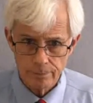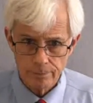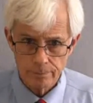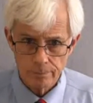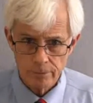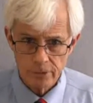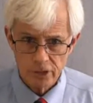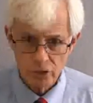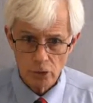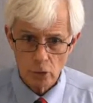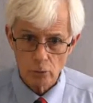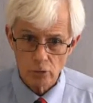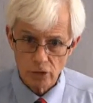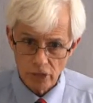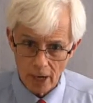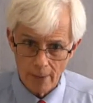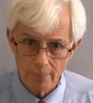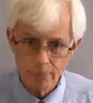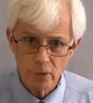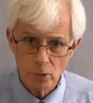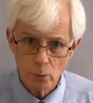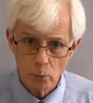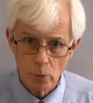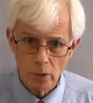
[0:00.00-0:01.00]
So,
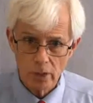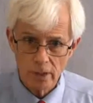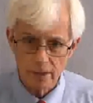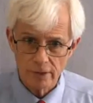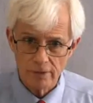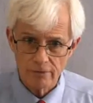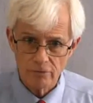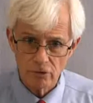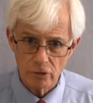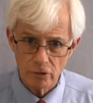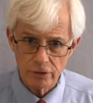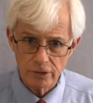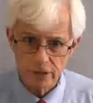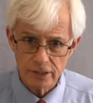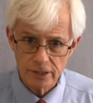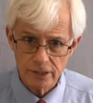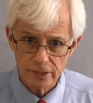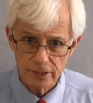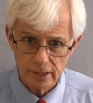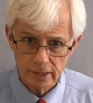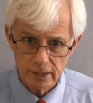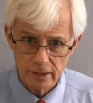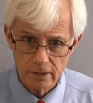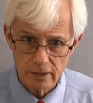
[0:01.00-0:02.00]
chapter 1, verses
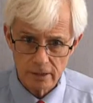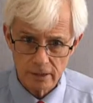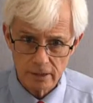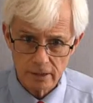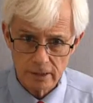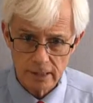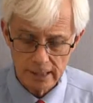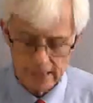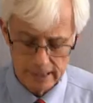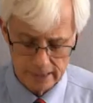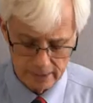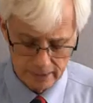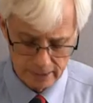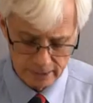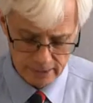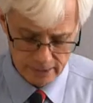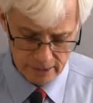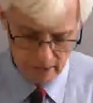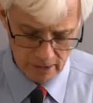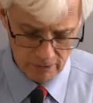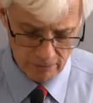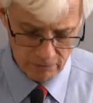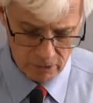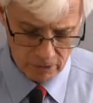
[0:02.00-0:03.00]
6 and
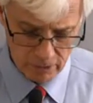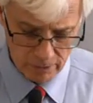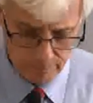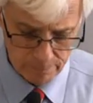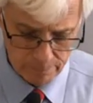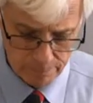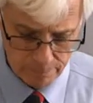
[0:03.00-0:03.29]
7.